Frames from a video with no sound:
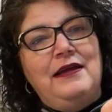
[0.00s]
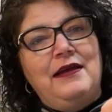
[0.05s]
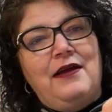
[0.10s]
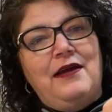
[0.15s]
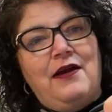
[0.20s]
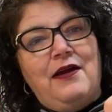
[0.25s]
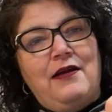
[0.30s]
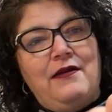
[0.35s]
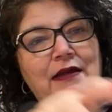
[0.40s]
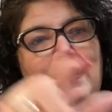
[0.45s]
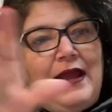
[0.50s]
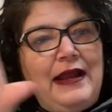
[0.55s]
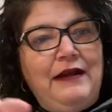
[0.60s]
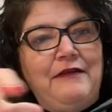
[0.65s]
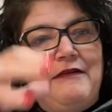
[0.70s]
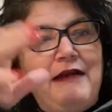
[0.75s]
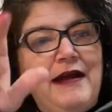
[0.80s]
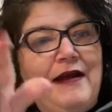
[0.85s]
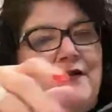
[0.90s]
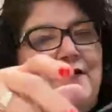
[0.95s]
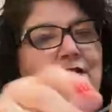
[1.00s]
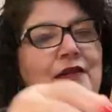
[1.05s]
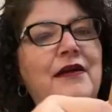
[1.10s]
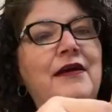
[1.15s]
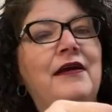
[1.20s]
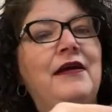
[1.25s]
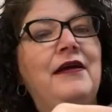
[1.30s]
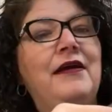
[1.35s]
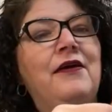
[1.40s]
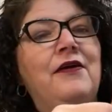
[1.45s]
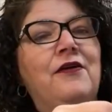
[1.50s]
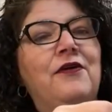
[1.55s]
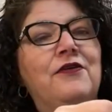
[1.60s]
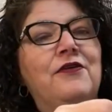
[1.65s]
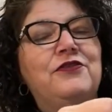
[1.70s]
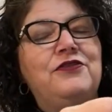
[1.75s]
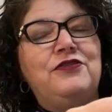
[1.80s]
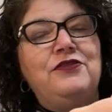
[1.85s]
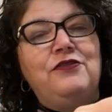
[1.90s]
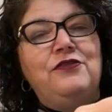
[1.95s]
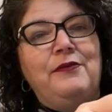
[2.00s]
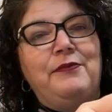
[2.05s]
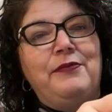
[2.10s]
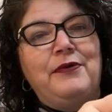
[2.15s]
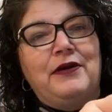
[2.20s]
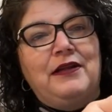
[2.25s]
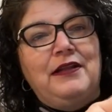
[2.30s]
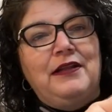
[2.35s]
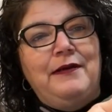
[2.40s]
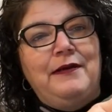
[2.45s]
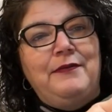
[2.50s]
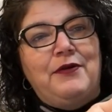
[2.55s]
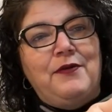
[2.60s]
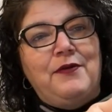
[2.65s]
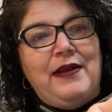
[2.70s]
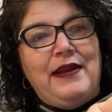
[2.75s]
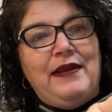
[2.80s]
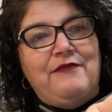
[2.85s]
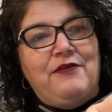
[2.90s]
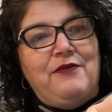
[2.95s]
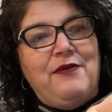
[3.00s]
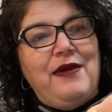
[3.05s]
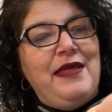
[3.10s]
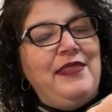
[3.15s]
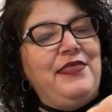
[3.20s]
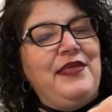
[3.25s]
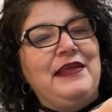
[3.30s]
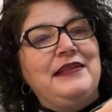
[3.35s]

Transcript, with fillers: uh, hang around or do the book club or whatever with.